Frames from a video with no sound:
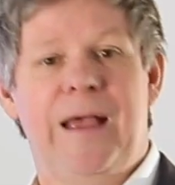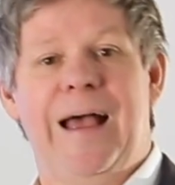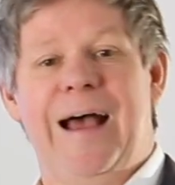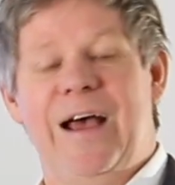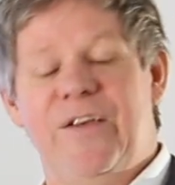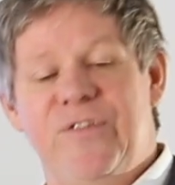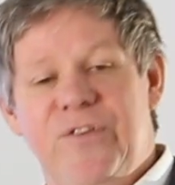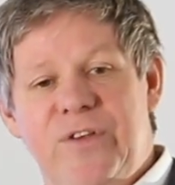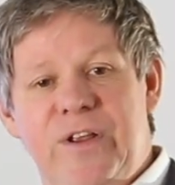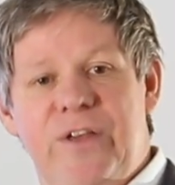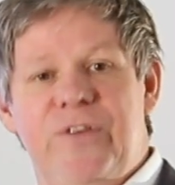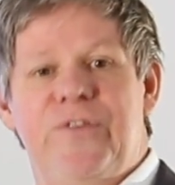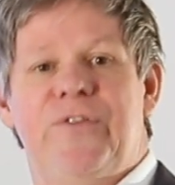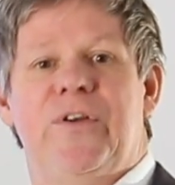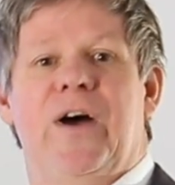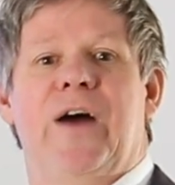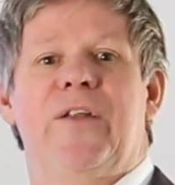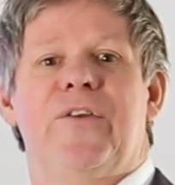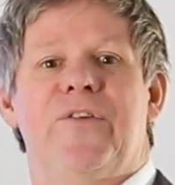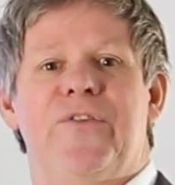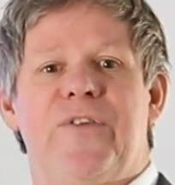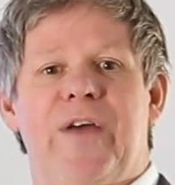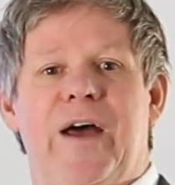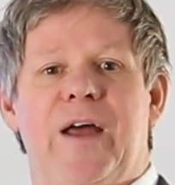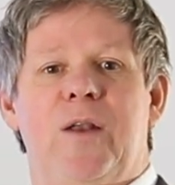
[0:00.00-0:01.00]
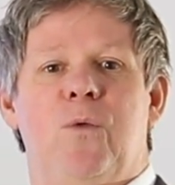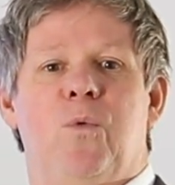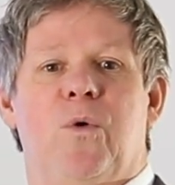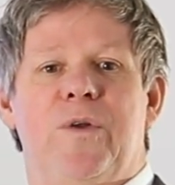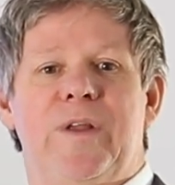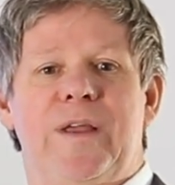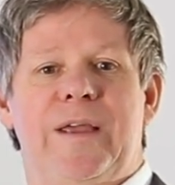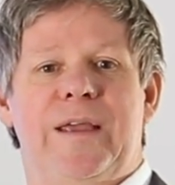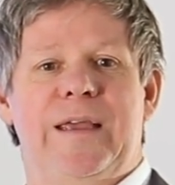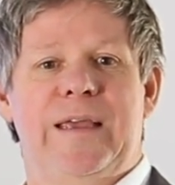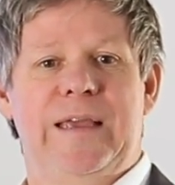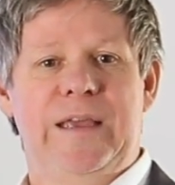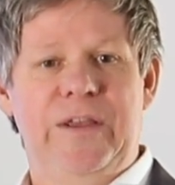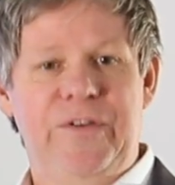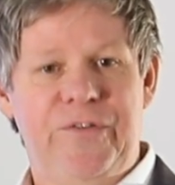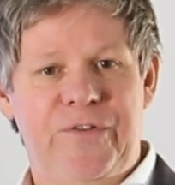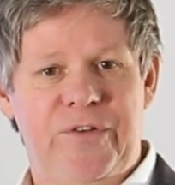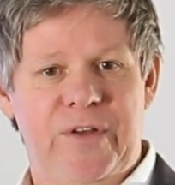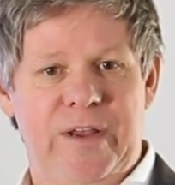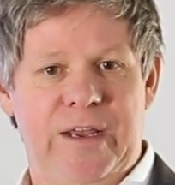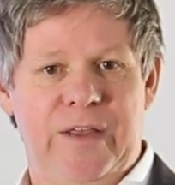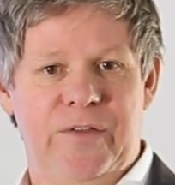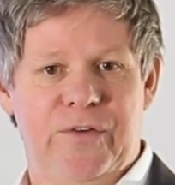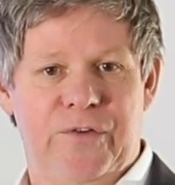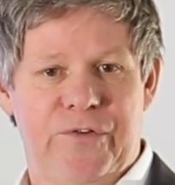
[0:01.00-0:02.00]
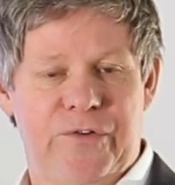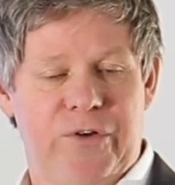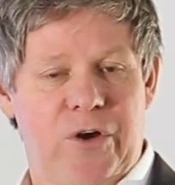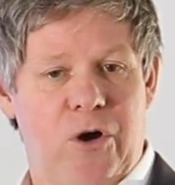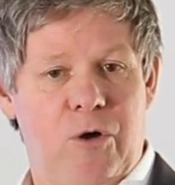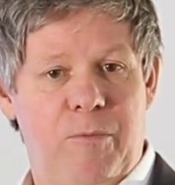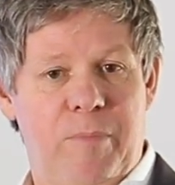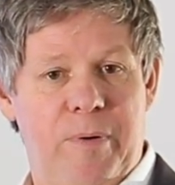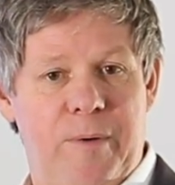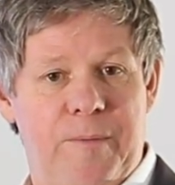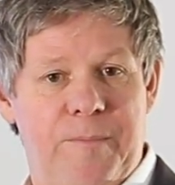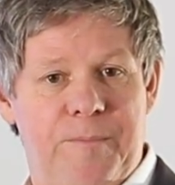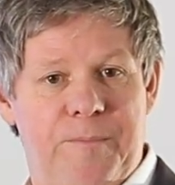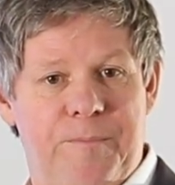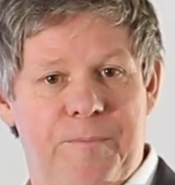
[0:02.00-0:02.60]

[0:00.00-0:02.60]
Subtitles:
as it is to understand what is in the scope.